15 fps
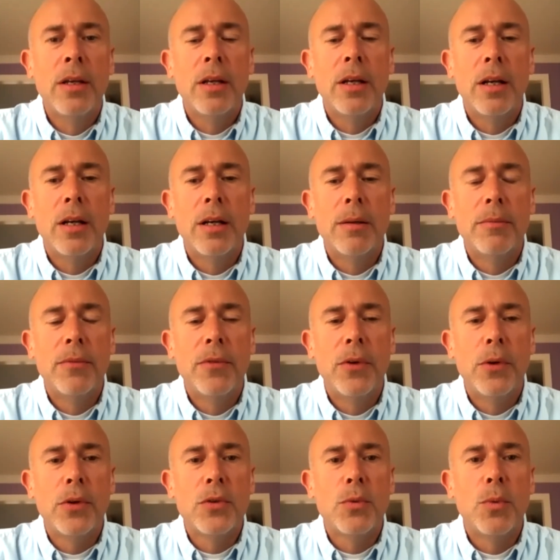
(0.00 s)
um,
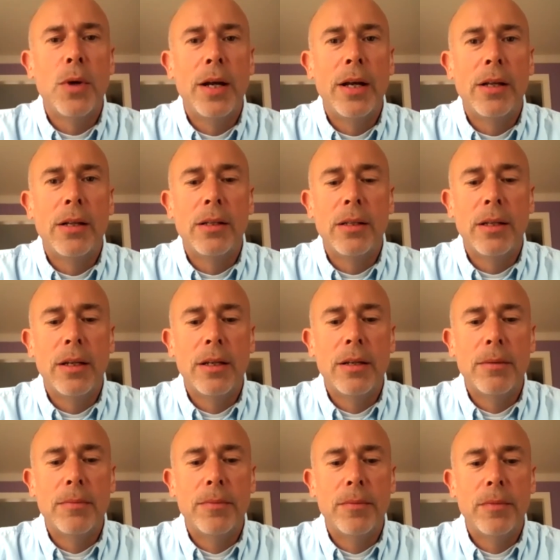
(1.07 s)
folks while
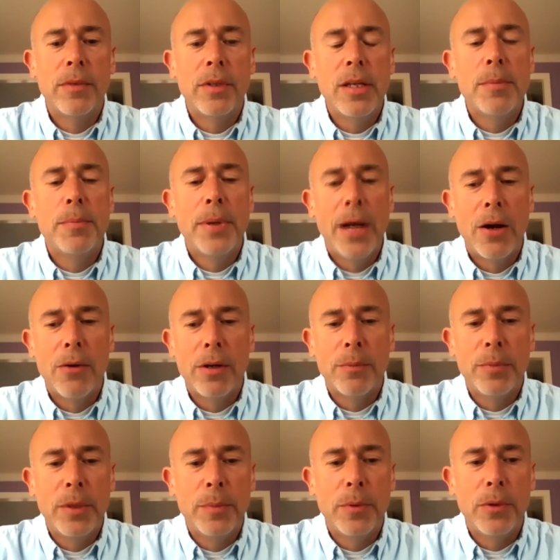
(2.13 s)
um, empowering
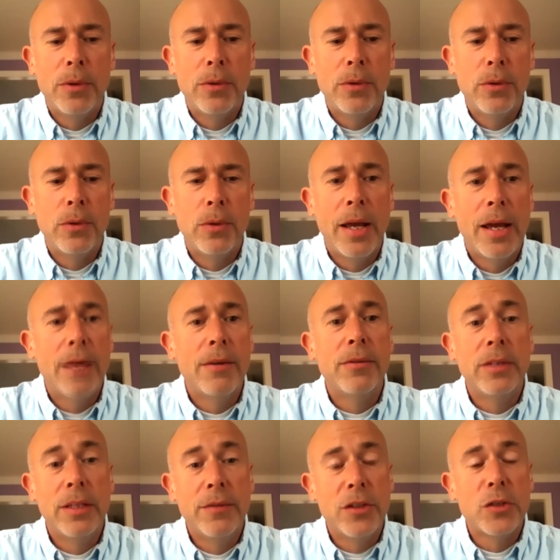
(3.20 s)
people who have a
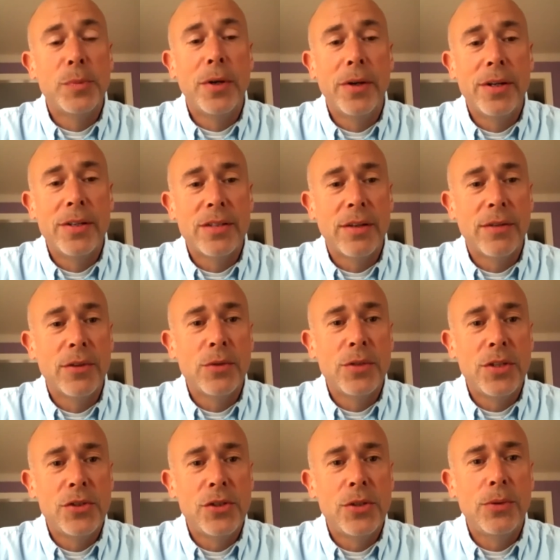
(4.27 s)
lived experience of those
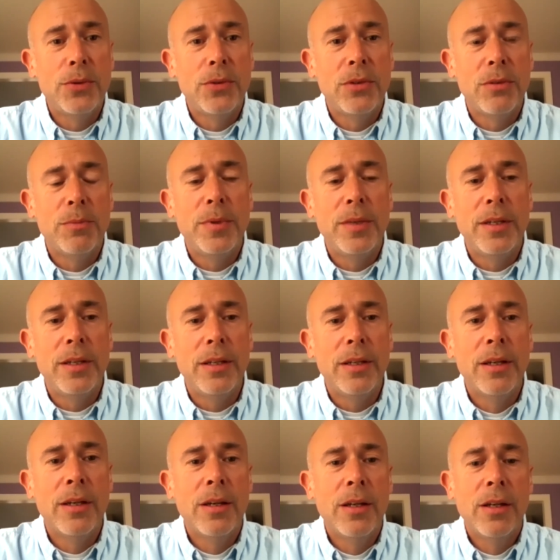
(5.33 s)
issues to be
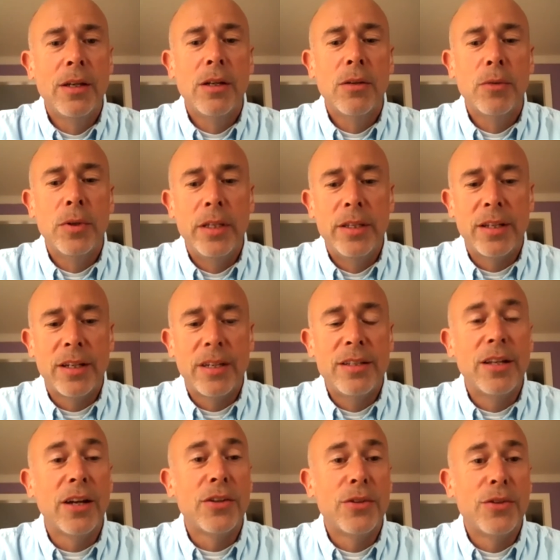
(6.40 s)
really the
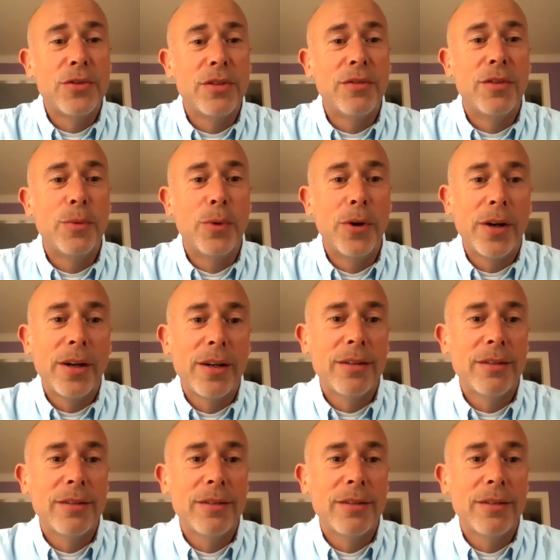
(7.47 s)
conductors of the work.